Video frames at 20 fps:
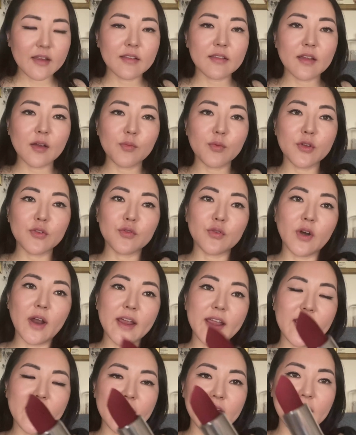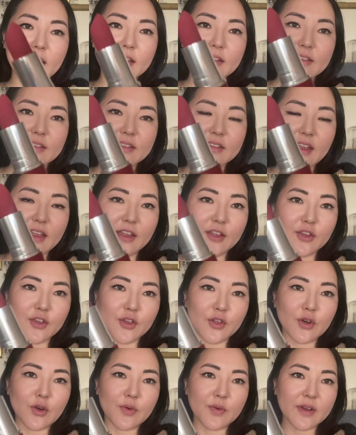up, we're trying Stay
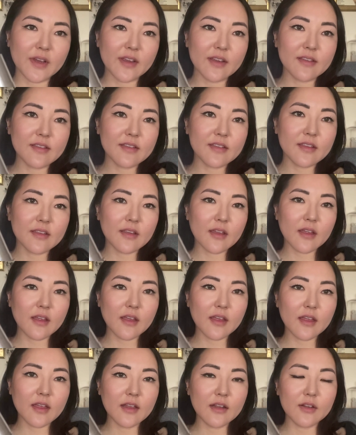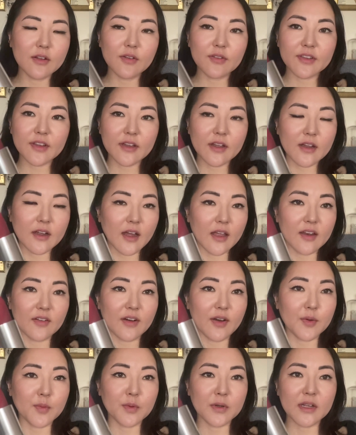Curious. It looks like a color
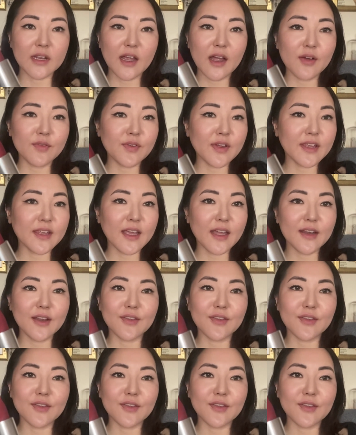I would love. Again, it's